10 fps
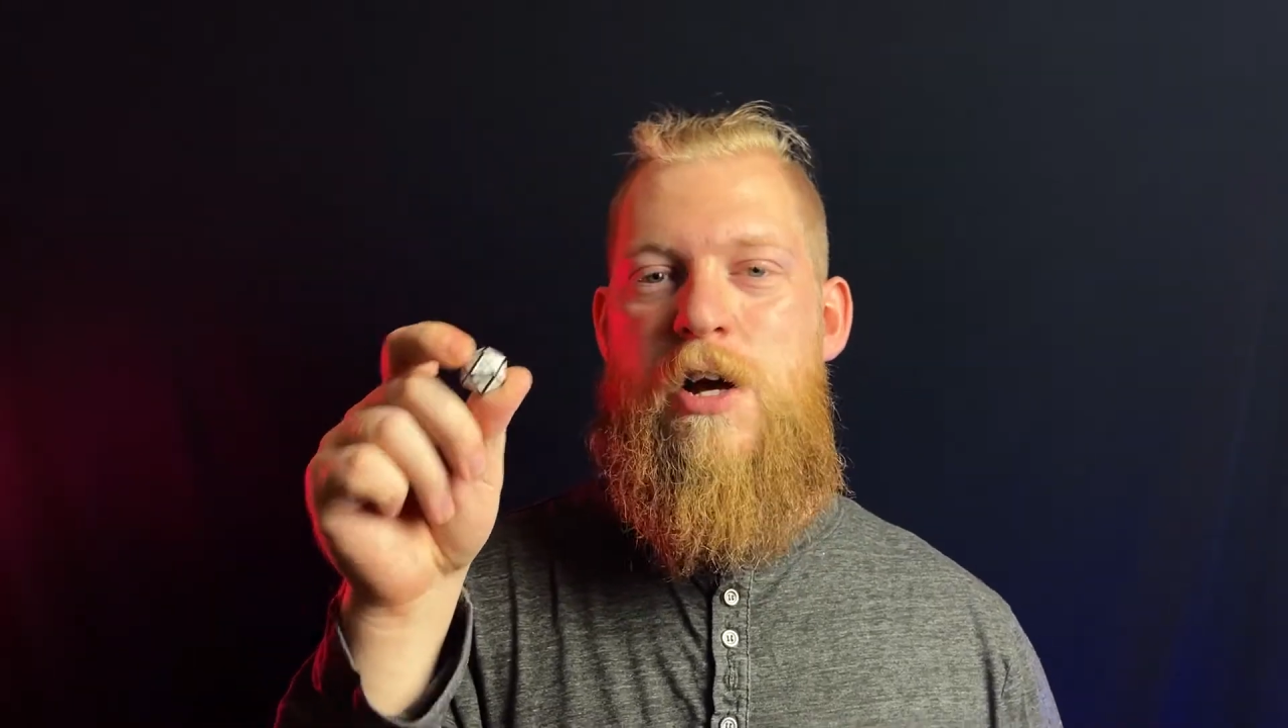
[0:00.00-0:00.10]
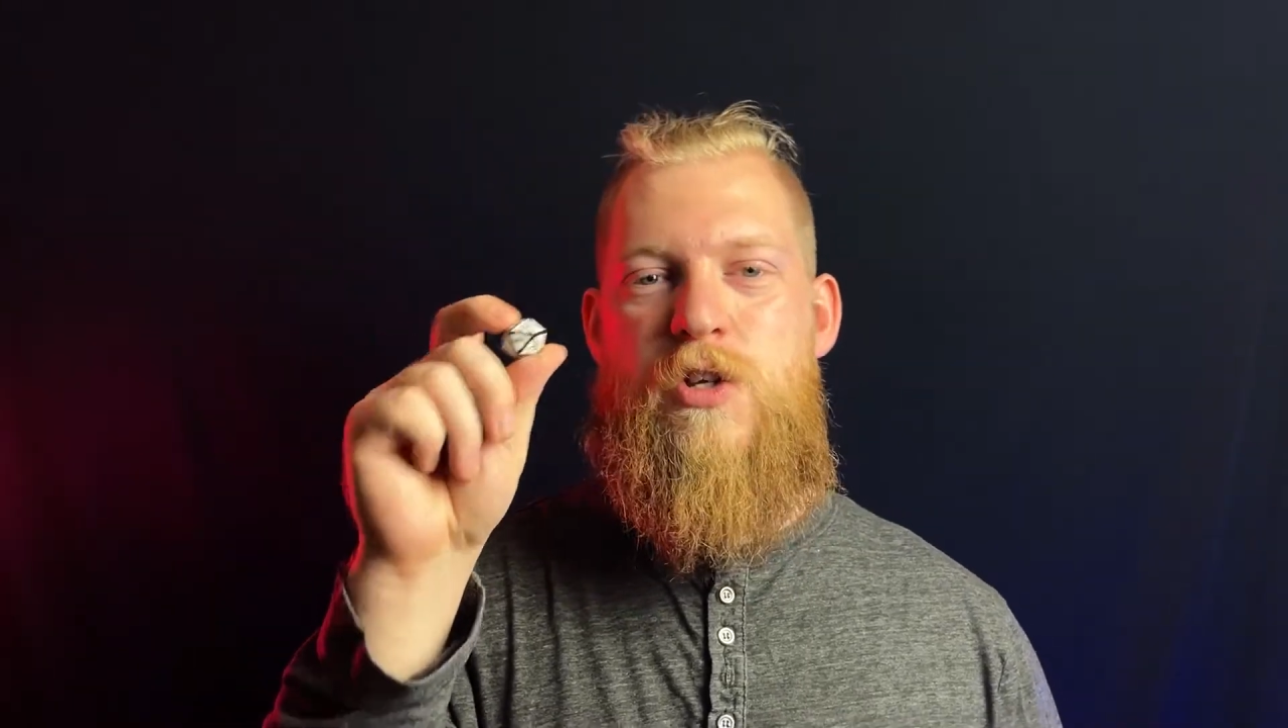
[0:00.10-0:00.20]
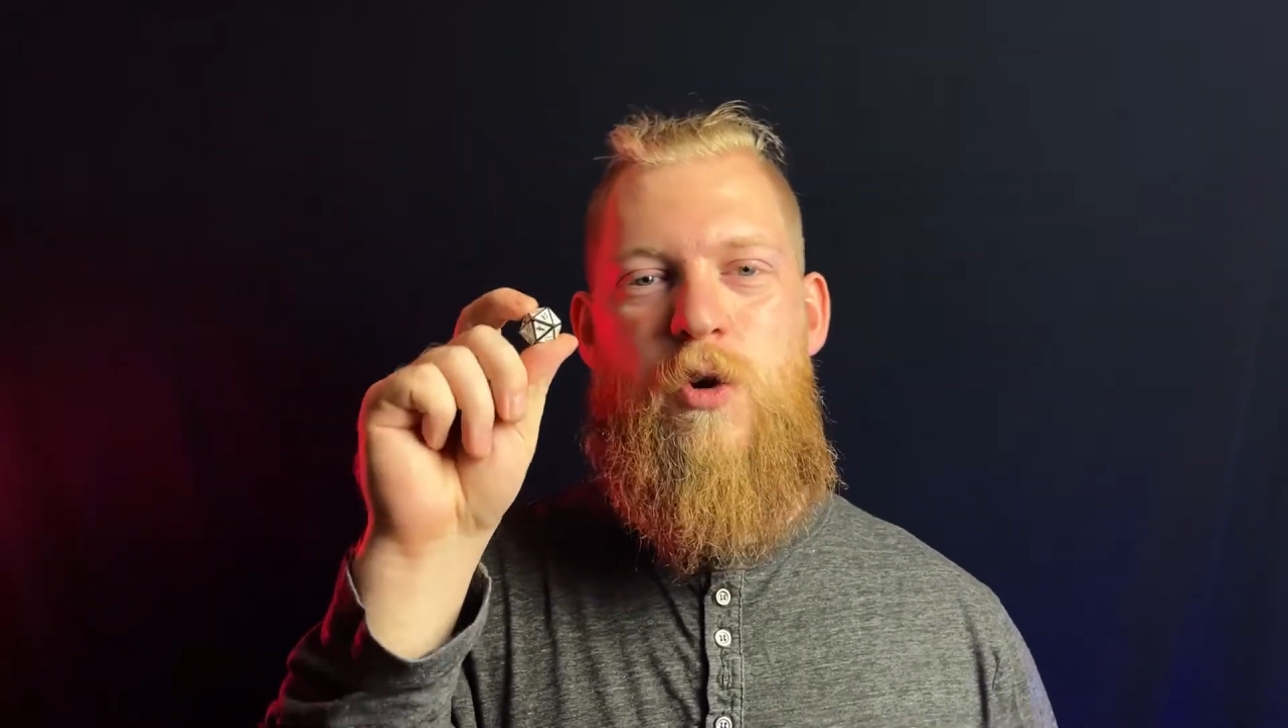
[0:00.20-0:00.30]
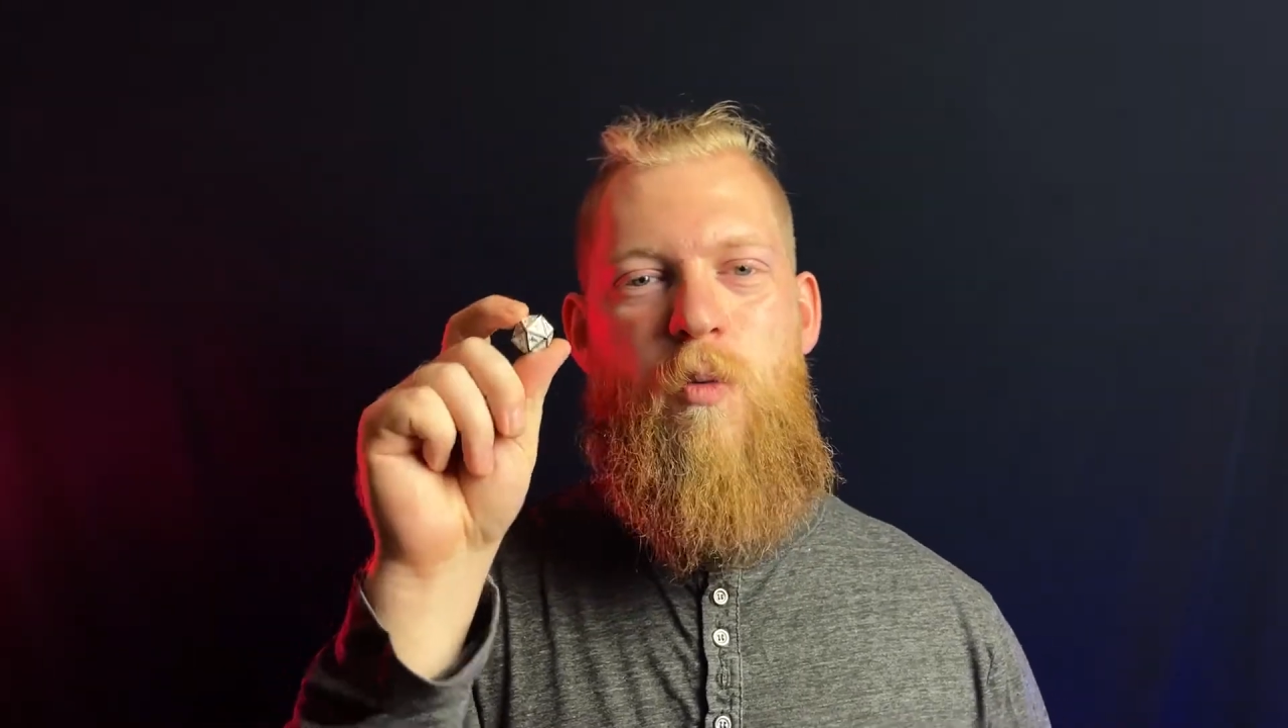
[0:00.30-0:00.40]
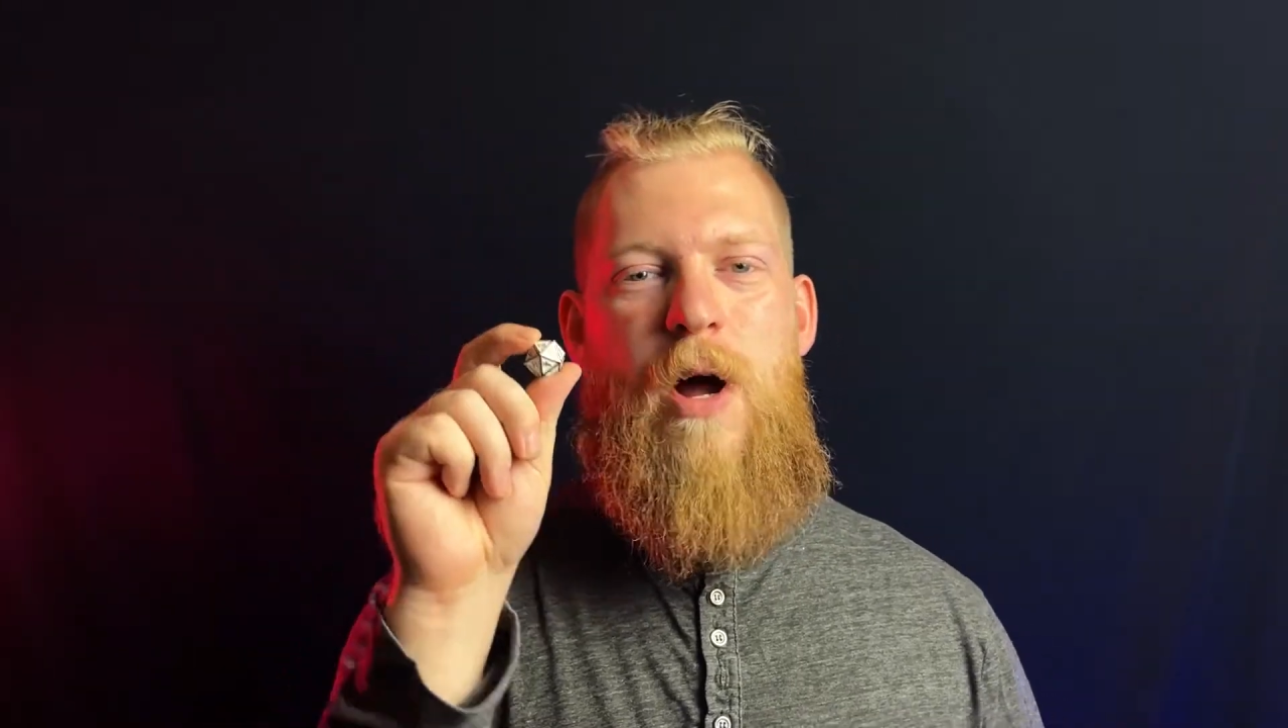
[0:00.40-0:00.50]

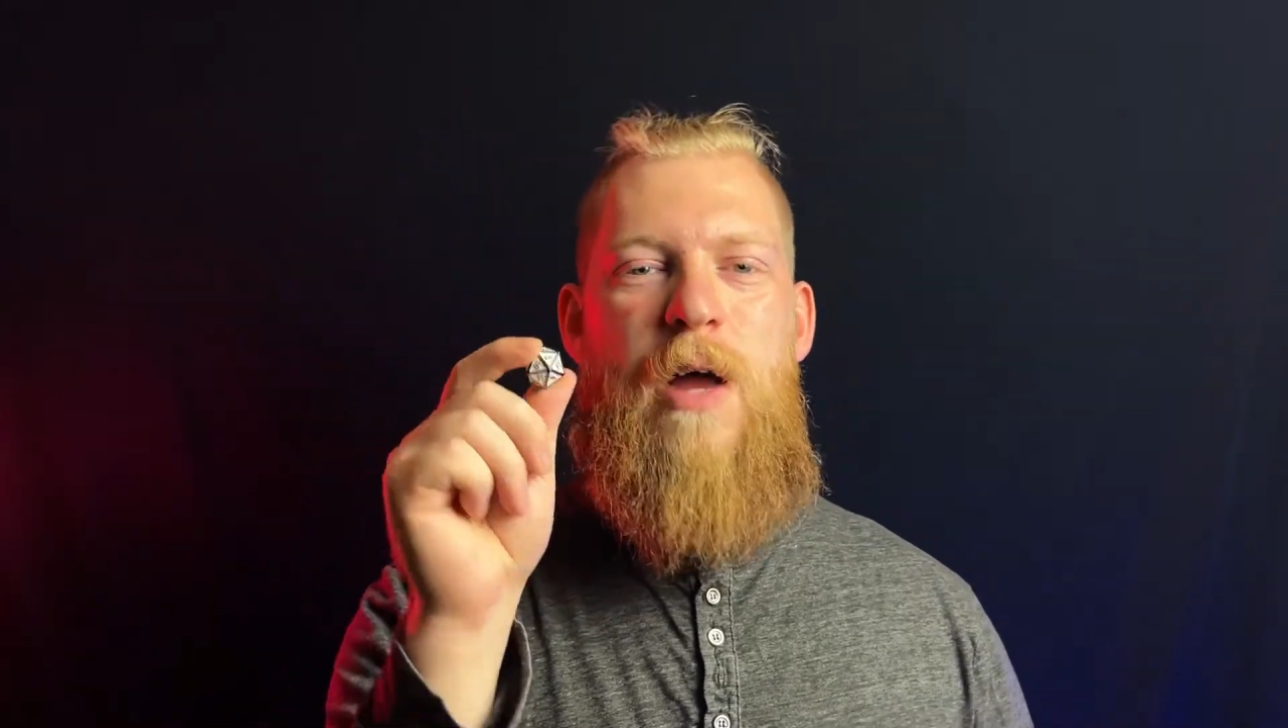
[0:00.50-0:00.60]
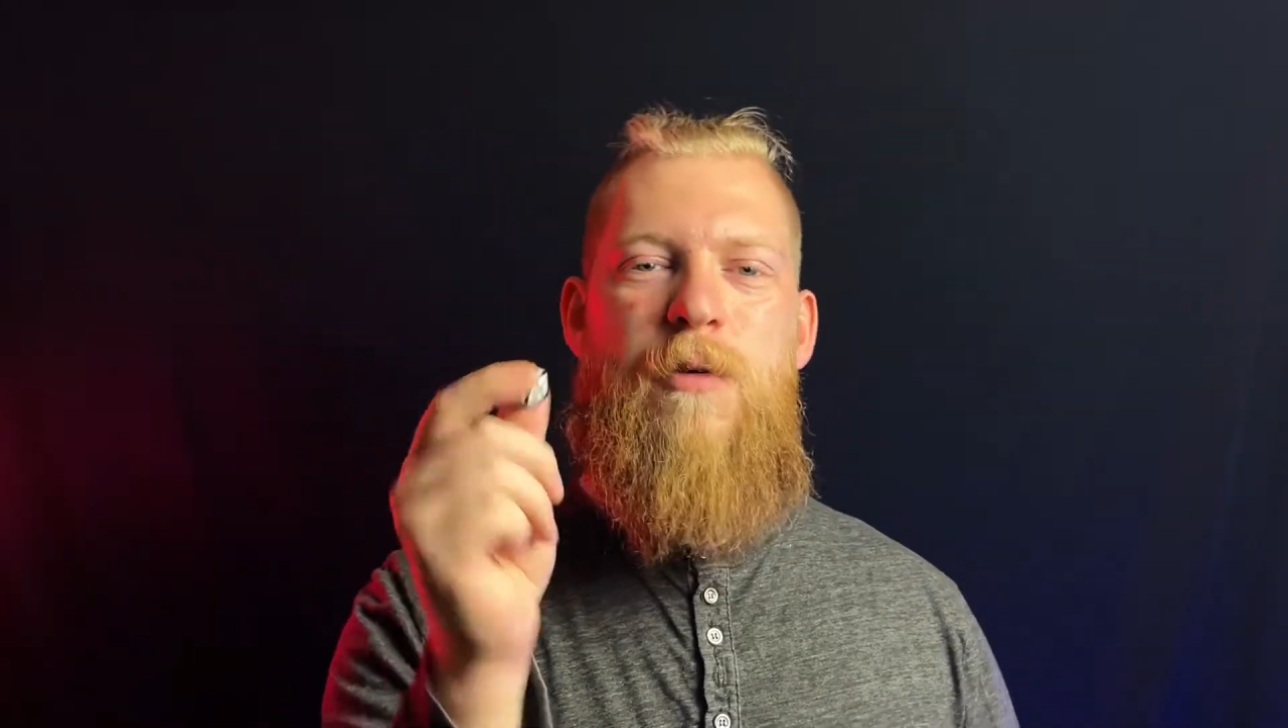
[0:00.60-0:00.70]
So why